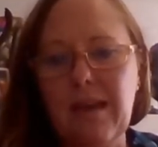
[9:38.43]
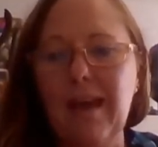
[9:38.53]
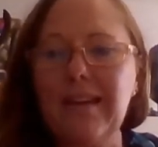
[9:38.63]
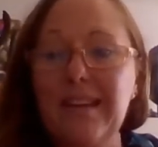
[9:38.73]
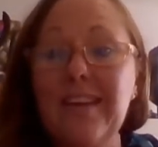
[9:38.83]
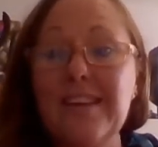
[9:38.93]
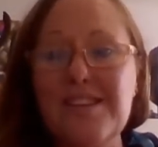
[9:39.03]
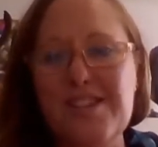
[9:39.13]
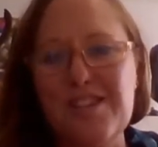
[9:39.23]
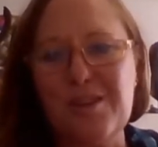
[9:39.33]
and
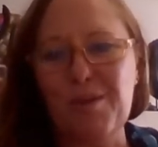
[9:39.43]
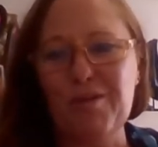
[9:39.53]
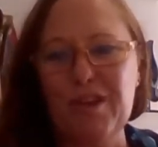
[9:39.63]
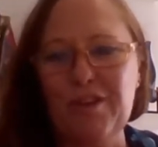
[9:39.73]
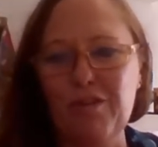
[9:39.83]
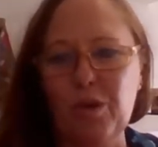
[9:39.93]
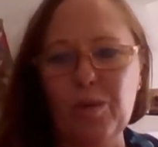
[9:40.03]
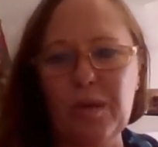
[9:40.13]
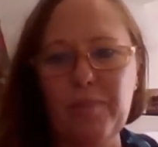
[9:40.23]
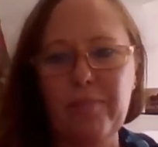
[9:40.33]
continue moving
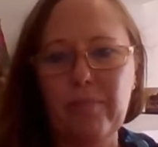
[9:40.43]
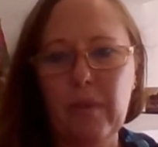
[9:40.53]
forward.